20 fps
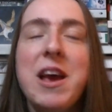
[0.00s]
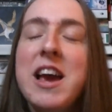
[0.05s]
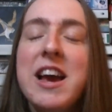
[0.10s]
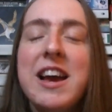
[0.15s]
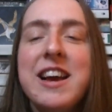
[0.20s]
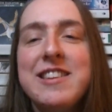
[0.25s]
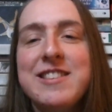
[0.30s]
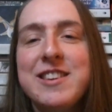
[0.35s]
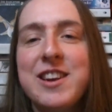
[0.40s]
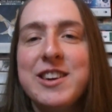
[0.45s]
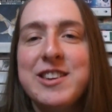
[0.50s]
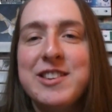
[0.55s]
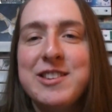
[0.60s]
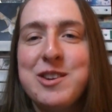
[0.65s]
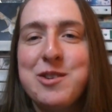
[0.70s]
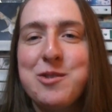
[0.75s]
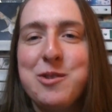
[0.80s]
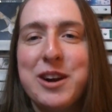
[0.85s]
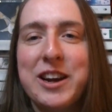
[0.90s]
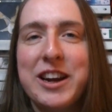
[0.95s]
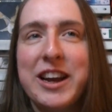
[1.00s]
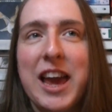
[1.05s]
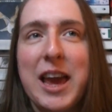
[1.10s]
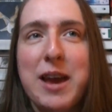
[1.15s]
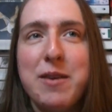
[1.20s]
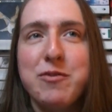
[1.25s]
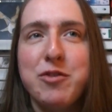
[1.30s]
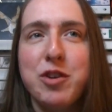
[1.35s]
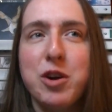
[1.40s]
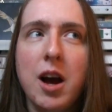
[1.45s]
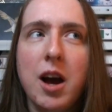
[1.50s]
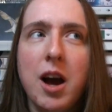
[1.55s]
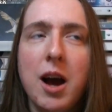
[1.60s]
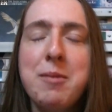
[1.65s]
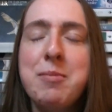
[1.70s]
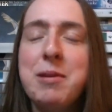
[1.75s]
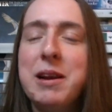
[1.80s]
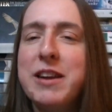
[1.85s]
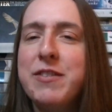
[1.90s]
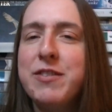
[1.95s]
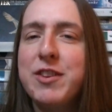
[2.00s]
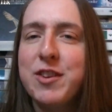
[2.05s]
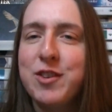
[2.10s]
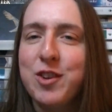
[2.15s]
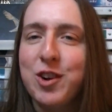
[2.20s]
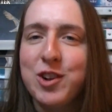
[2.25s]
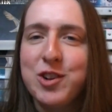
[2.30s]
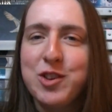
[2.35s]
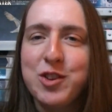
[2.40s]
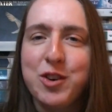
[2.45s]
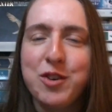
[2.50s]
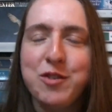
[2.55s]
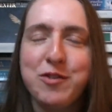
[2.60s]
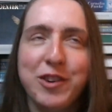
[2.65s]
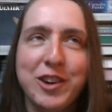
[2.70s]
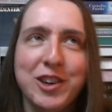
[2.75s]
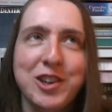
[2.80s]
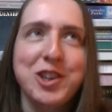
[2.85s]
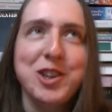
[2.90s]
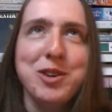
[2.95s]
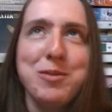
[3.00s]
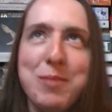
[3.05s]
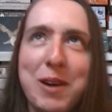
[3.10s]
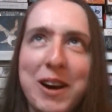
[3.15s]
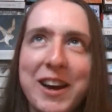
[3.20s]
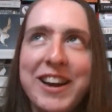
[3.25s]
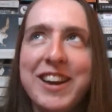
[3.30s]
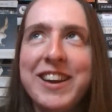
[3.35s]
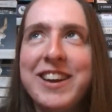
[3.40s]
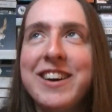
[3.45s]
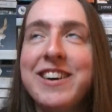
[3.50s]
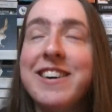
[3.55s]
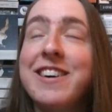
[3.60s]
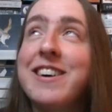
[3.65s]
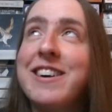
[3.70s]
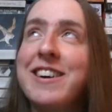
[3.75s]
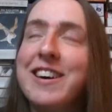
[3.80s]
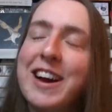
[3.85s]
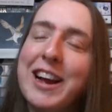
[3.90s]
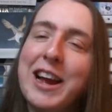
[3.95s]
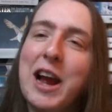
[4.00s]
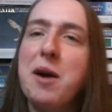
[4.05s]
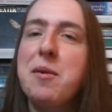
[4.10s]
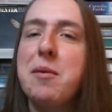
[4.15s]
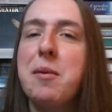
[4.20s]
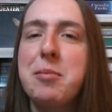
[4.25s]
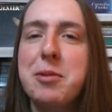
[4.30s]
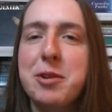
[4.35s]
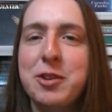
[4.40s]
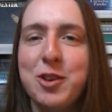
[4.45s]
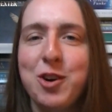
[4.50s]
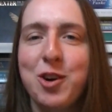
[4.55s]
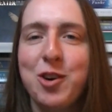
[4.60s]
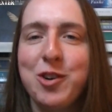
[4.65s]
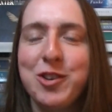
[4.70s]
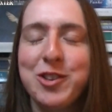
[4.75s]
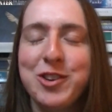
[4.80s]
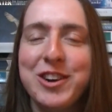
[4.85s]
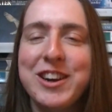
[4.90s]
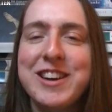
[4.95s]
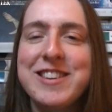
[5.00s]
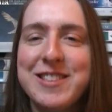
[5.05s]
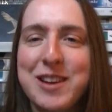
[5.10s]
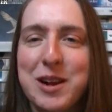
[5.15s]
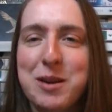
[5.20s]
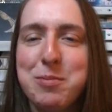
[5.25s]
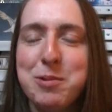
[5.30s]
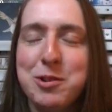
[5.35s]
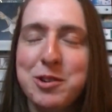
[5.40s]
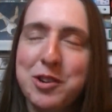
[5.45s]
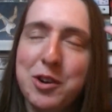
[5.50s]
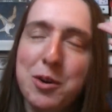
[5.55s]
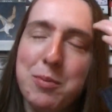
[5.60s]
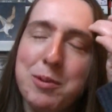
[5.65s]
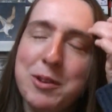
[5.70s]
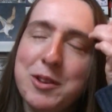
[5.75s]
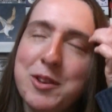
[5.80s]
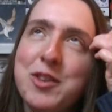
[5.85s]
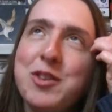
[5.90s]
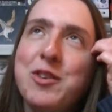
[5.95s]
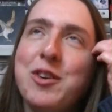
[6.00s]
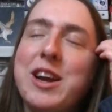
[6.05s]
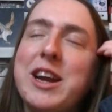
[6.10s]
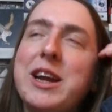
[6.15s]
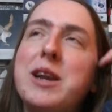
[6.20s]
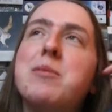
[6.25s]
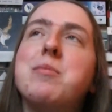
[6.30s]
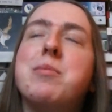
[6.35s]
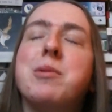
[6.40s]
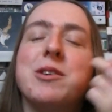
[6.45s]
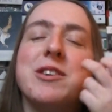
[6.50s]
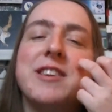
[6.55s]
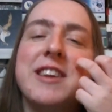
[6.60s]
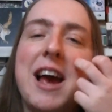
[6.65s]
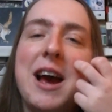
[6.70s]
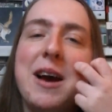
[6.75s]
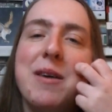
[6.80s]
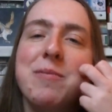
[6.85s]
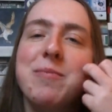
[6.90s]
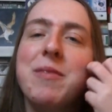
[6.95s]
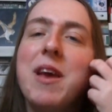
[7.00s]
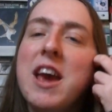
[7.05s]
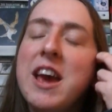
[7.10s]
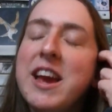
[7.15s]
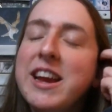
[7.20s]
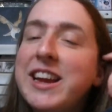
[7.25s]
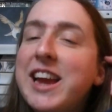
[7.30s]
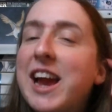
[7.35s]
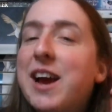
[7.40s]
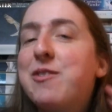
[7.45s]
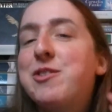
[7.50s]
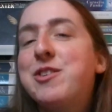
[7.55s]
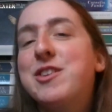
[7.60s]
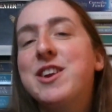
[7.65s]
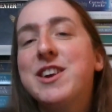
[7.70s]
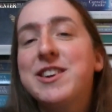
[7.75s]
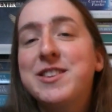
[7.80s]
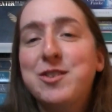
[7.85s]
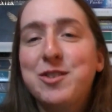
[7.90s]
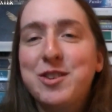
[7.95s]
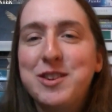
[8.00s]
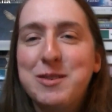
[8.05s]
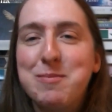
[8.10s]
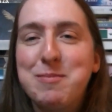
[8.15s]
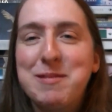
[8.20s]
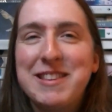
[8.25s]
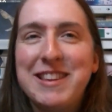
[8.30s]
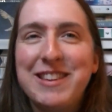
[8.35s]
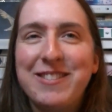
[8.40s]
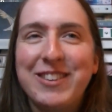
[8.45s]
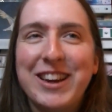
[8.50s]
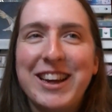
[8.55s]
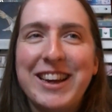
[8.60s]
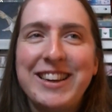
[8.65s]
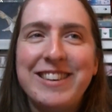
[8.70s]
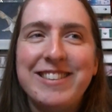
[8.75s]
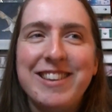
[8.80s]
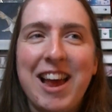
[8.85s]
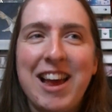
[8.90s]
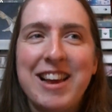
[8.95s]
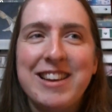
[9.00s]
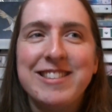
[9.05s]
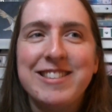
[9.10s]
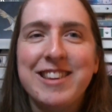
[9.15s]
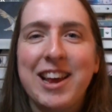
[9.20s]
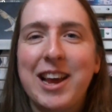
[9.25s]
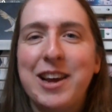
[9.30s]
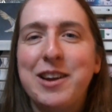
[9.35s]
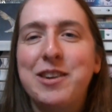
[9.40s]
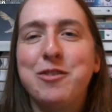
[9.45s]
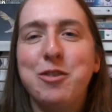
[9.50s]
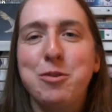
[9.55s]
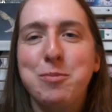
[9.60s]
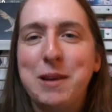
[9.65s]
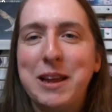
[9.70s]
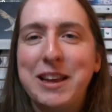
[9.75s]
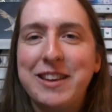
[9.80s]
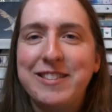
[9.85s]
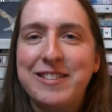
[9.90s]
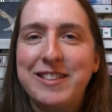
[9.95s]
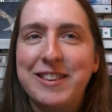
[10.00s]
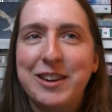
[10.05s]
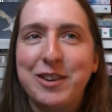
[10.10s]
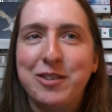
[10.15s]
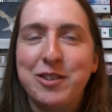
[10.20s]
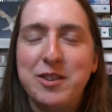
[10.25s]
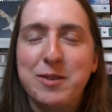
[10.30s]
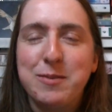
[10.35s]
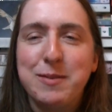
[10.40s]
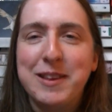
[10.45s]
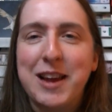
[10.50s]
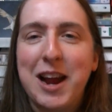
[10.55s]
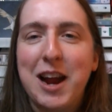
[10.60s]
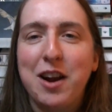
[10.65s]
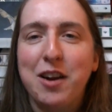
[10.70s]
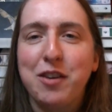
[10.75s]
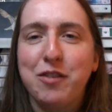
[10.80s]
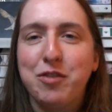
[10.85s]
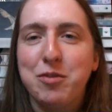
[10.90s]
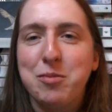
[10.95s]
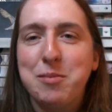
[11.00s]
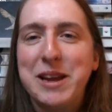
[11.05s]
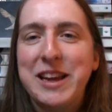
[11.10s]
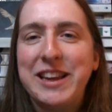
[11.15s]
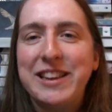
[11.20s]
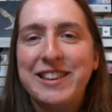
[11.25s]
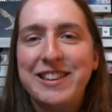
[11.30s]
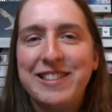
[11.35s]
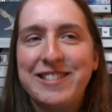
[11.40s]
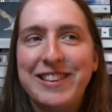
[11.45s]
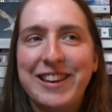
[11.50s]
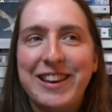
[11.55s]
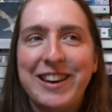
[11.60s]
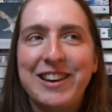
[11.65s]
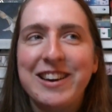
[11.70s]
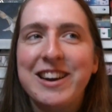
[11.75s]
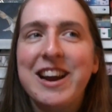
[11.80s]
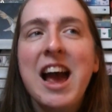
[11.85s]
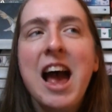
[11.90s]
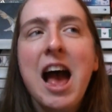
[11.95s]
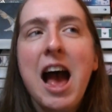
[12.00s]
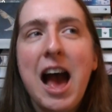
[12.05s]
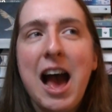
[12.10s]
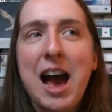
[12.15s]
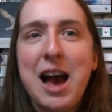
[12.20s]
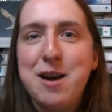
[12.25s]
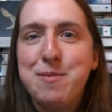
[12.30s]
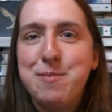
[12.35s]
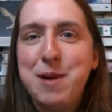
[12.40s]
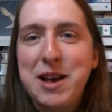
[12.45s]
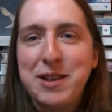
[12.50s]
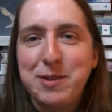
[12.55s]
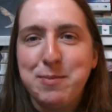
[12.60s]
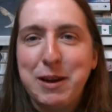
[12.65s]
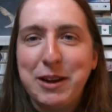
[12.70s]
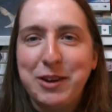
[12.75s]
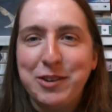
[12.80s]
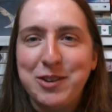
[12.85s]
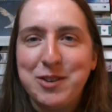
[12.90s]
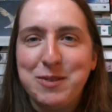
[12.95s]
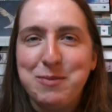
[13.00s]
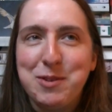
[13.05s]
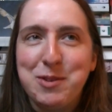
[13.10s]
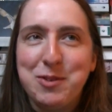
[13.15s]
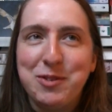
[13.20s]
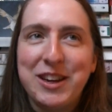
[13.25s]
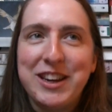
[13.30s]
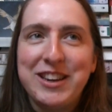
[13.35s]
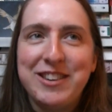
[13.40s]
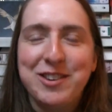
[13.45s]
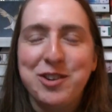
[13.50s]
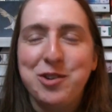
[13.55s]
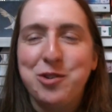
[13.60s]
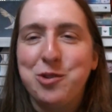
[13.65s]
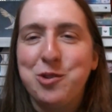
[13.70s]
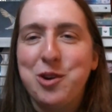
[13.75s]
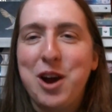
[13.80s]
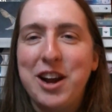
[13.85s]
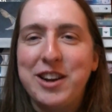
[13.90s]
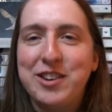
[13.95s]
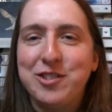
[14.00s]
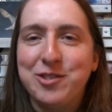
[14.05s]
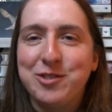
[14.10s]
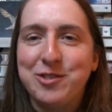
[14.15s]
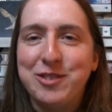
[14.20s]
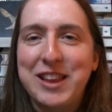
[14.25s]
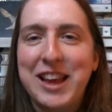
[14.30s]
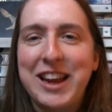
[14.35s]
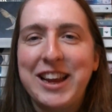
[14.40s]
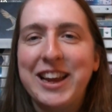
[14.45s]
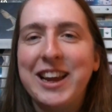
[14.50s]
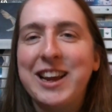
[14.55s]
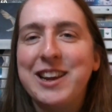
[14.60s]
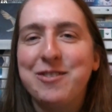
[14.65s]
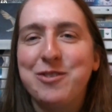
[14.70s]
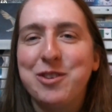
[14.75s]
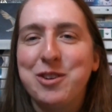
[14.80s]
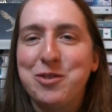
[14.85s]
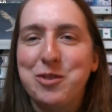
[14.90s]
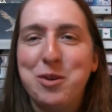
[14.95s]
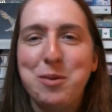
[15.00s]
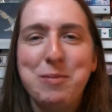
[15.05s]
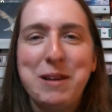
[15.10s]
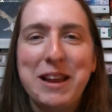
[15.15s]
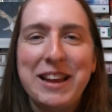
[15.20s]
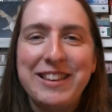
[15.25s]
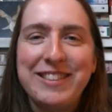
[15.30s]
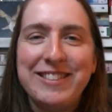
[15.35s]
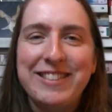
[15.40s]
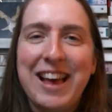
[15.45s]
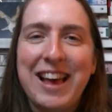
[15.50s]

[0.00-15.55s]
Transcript: it's nice to know where it came from. I believe there's also a version by, I can't remember who the author is, I'll put it up on the screen, but yeah, it was a nice Christmassy read, and it replaced the Christmas Carol for me me this year as my Christmas read, though I don't think it will replace